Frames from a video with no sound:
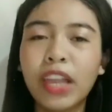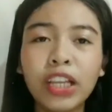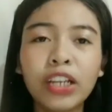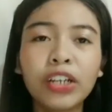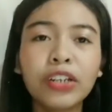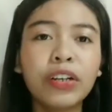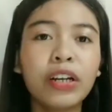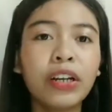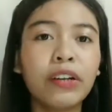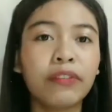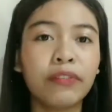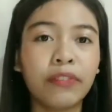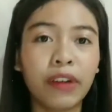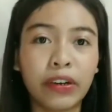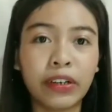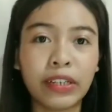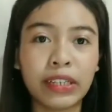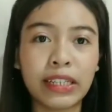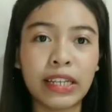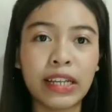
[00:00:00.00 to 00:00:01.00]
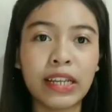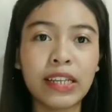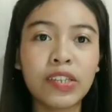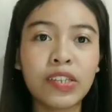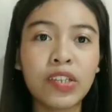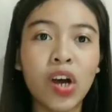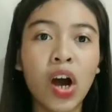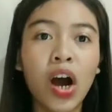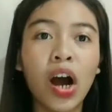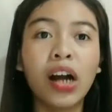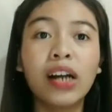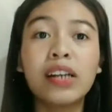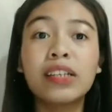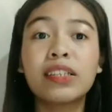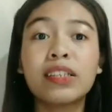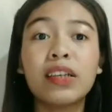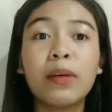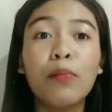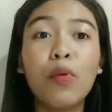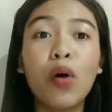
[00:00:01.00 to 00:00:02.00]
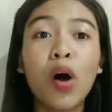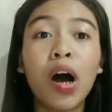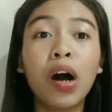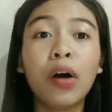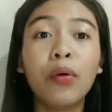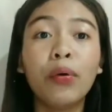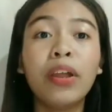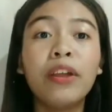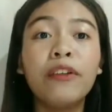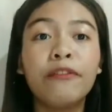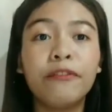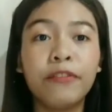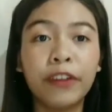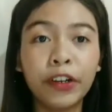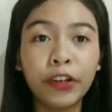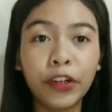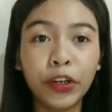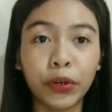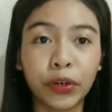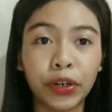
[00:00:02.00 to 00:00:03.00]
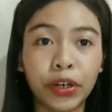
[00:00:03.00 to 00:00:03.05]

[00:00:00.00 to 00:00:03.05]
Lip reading: incorrect varieties are somehow inferior.